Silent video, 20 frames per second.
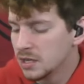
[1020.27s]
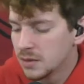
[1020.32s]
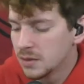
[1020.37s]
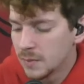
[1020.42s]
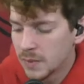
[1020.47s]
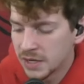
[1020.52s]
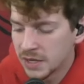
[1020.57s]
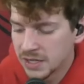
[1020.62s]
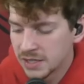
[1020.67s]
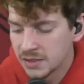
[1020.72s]

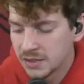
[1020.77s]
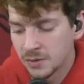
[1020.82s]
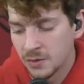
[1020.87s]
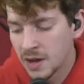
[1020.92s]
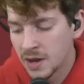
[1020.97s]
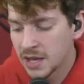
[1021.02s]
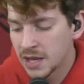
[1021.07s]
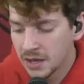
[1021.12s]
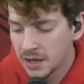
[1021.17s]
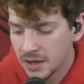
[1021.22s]
But either
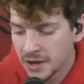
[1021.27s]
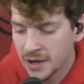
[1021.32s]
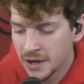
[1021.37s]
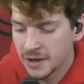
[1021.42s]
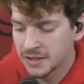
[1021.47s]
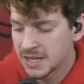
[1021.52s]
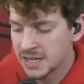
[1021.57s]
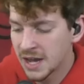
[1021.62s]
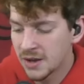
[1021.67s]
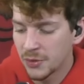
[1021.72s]
way,
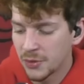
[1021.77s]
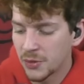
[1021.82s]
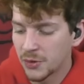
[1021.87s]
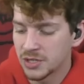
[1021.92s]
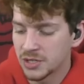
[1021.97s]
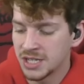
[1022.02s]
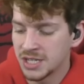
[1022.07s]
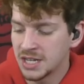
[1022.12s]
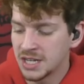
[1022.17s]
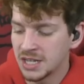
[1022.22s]
down
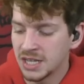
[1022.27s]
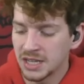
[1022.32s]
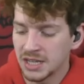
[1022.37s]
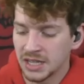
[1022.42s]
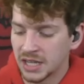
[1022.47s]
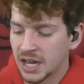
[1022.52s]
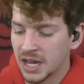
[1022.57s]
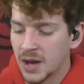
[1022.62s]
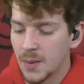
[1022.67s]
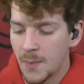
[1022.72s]
13, get the
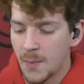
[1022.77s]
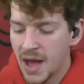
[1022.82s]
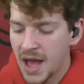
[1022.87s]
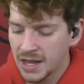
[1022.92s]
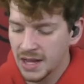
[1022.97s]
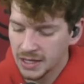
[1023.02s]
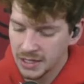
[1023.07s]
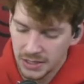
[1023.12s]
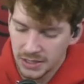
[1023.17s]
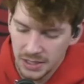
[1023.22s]

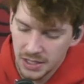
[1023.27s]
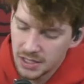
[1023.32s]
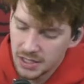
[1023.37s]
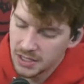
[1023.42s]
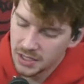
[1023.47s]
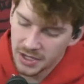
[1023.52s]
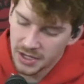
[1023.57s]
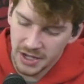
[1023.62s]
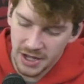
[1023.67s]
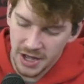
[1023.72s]
comeback
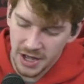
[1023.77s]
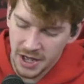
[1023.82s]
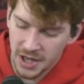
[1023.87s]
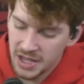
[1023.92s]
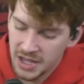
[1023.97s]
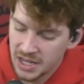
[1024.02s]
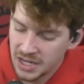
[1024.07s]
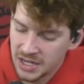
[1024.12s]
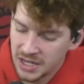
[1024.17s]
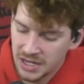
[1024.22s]

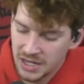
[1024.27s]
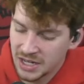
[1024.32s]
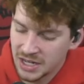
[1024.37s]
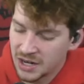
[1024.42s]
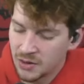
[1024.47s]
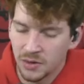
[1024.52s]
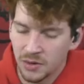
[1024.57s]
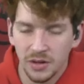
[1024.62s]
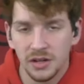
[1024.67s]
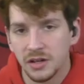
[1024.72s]

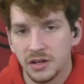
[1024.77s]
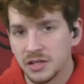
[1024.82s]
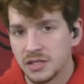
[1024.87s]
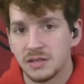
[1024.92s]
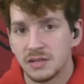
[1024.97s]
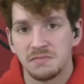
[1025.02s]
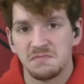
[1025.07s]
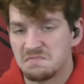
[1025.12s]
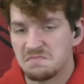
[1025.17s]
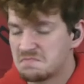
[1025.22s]
in,
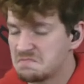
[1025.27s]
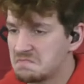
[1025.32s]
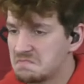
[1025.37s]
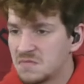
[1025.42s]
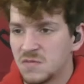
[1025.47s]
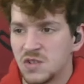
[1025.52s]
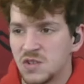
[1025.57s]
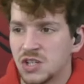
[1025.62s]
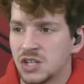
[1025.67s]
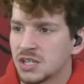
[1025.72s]

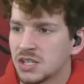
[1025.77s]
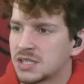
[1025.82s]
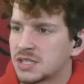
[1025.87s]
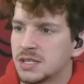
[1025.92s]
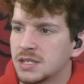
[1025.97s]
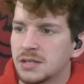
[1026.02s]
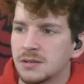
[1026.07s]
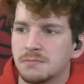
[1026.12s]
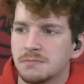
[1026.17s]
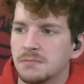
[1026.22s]

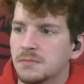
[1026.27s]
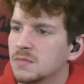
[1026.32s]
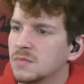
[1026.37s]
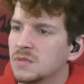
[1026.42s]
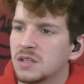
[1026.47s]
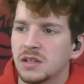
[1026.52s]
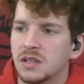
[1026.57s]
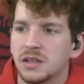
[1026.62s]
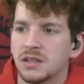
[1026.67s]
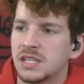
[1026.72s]
just
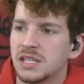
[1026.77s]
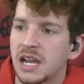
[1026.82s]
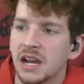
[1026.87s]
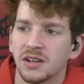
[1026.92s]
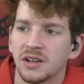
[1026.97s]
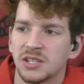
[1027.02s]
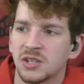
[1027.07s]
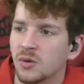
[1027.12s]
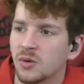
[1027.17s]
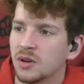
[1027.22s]

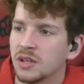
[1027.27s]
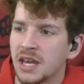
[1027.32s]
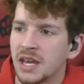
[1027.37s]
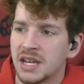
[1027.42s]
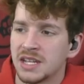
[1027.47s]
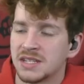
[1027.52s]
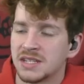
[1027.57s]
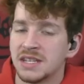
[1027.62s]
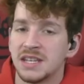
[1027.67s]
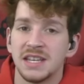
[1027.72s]
territory that
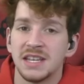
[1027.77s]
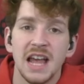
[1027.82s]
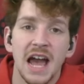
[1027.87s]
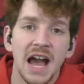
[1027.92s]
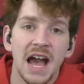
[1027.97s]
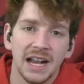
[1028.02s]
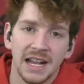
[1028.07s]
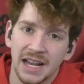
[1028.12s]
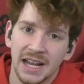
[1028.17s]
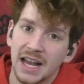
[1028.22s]
is
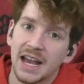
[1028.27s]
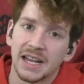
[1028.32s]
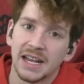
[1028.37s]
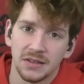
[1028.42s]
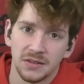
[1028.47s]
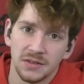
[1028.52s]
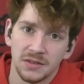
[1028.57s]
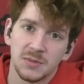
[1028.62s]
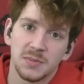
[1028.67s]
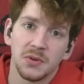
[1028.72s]
not kind.
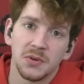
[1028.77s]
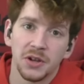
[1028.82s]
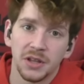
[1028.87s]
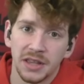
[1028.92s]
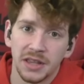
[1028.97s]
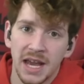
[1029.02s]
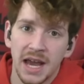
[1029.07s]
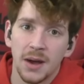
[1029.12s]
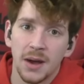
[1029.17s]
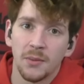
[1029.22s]
Let's put it
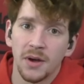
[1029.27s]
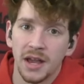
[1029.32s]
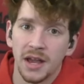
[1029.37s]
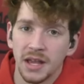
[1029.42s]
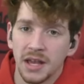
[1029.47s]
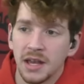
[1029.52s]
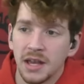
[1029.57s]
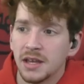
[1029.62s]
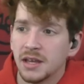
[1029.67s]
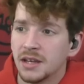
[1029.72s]
that way.
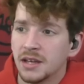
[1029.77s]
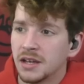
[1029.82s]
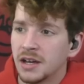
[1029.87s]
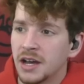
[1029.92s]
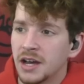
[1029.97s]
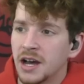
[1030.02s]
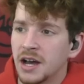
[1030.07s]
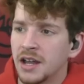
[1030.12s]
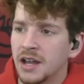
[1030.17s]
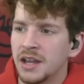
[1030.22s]

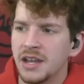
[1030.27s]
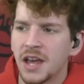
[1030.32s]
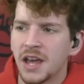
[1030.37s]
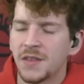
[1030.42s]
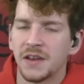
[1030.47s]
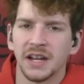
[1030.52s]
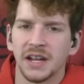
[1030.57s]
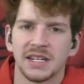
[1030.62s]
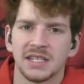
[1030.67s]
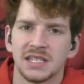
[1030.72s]

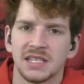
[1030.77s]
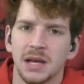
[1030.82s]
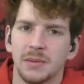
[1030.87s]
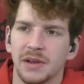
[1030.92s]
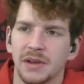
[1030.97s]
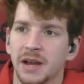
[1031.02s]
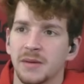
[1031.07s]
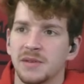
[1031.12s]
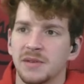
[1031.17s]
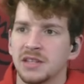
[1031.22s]
Nothing against
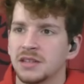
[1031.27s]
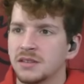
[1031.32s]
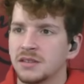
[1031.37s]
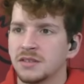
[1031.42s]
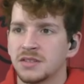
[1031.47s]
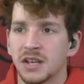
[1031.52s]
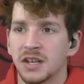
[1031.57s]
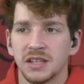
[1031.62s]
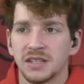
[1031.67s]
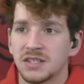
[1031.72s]
Lubbock. I mean,
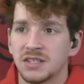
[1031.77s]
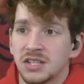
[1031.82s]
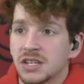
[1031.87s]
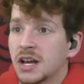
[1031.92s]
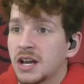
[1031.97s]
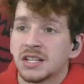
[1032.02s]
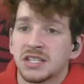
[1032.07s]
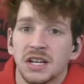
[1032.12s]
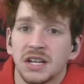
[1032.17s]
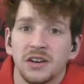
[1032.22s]
it's just a
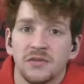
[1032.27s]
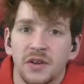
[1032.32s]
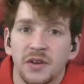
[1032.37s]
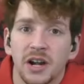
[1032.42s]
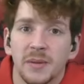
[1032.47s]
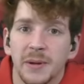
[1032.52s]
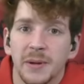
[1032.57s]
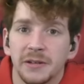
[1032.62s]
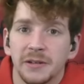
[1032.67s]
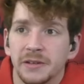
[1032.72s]
hostile
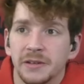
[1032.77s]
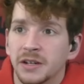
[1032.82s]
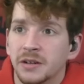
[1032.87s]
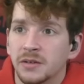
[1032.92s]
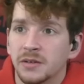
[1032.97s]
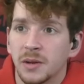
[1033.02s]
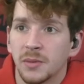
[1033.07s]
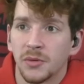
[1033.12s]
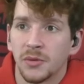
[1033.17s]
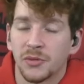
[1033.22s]
environment.
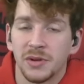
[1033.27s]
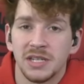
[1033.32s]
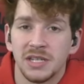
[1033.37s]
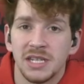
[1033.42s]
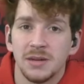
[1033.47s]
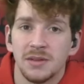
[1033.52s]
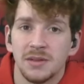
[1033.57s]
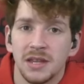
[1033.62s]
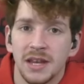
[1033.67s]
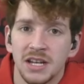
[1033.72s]
Number 3
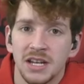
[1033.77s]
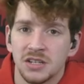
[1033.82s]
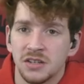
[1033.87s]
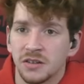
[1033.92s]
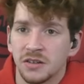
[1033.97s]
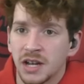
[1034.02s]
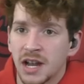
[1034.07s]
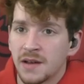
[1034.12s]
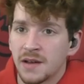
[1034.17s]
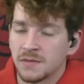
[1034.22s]
team in the nation, you're
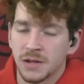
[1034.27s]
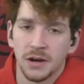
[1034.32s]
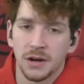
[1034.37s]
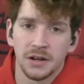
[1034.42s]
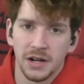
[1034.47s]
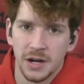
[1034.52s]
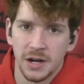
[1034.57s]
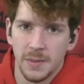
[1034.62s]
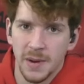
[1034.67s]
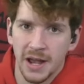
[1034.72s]
going to have target
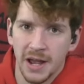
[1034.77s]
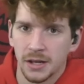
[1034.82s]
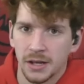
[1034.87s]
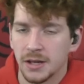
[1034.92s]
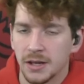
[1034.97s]
on your back.